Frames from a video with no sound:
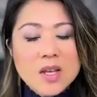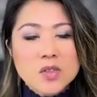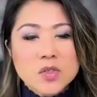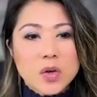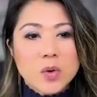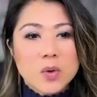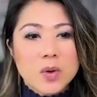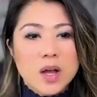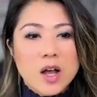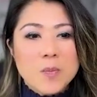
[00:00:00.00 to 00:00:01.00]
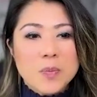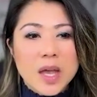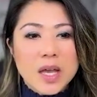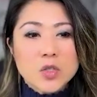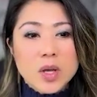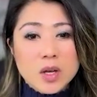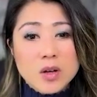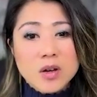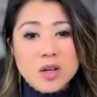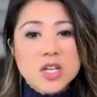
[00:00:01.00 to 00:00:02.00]
So I do
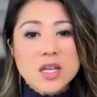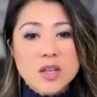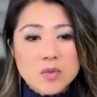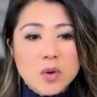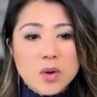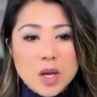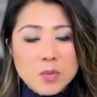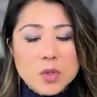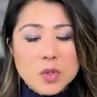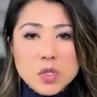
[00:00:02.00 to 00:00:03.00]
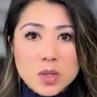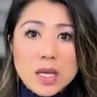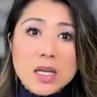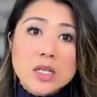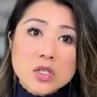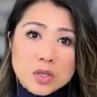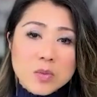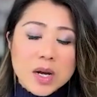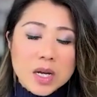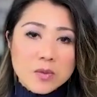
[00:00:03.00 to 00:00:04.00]
encourage that if you are able to get into the
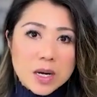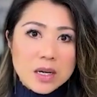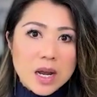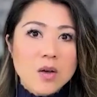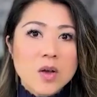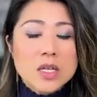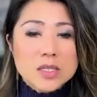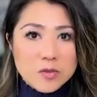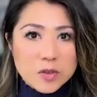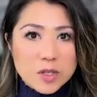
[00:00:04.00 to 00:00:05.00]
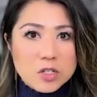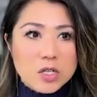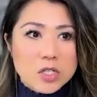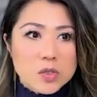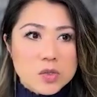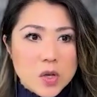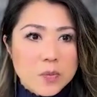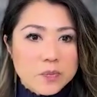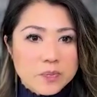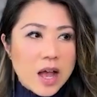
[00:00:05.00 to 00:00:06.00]
market right now, definitely try to do
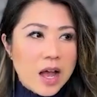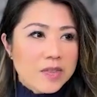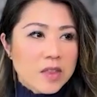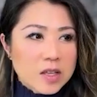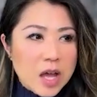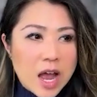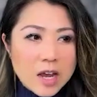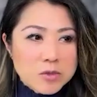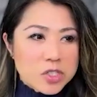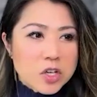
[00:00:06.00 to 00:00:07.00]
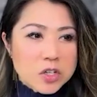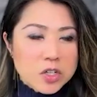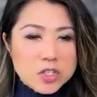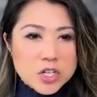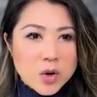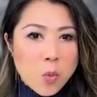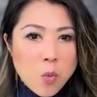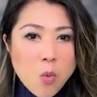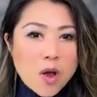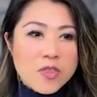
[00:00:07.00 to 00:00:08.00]
so. And I'm just going to share
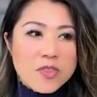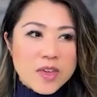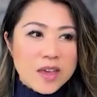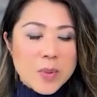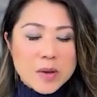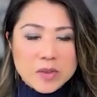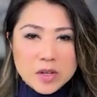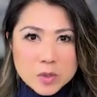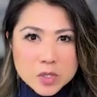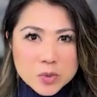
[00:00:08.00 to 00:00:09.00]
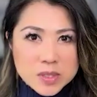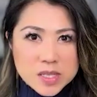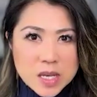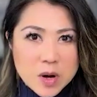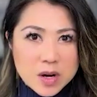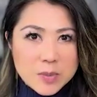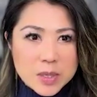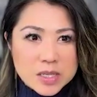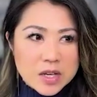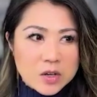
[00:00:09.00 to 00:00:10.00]
one thing about the commercial real estate market,
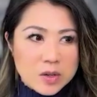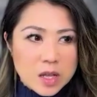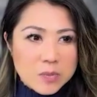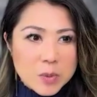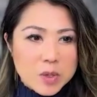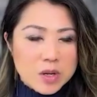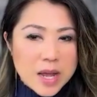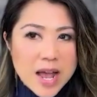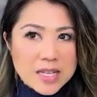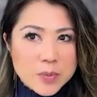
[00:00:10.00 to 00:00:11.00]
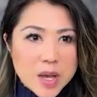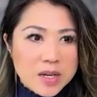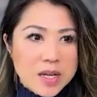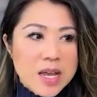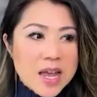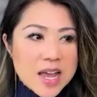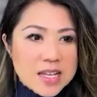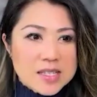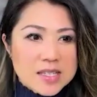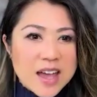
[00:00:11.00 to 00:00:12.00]
because I know a lot of people are going to ask about it,
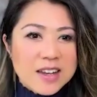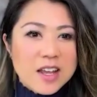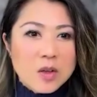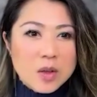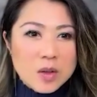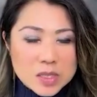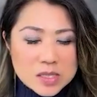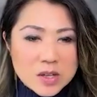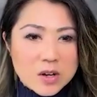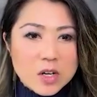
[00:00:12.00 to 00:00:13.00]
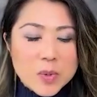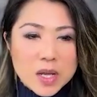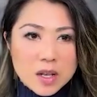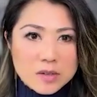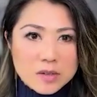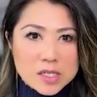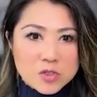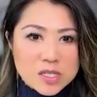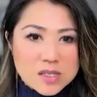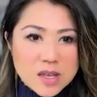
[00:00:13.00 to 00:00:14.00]
is there going to be a lot of
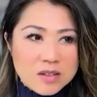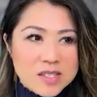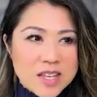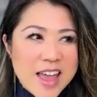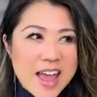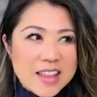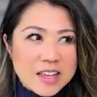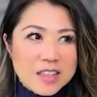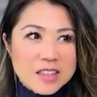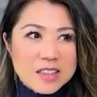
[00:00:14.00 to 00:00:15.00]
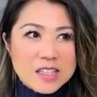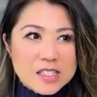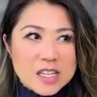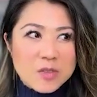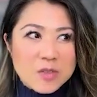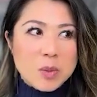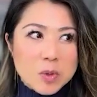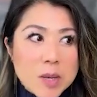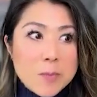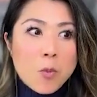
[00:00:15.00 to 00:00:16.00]
distressed sales? And I think this is like, people
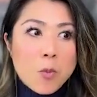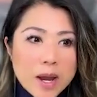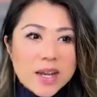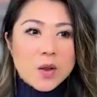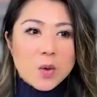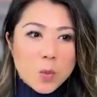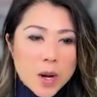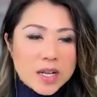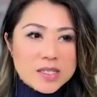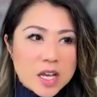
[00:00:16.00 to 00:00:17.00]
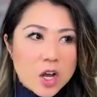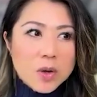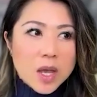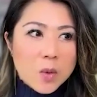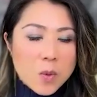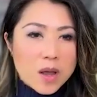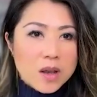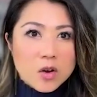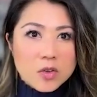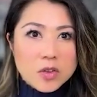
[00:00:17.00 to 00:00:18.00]
keep waiting and waiting. It's like, okay, when
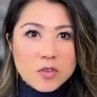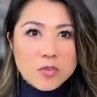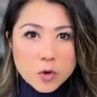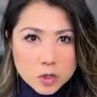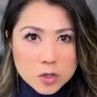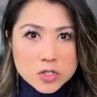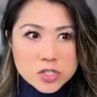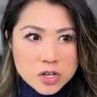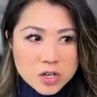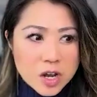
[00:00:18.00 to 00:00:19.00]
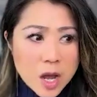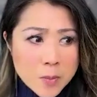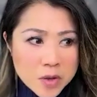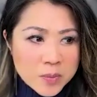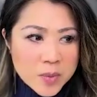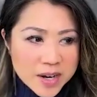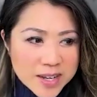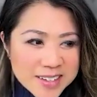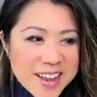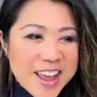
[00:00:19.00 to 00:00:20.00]
are the foreclosures going to come on the
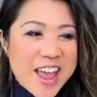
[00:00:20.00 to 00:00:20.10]
market?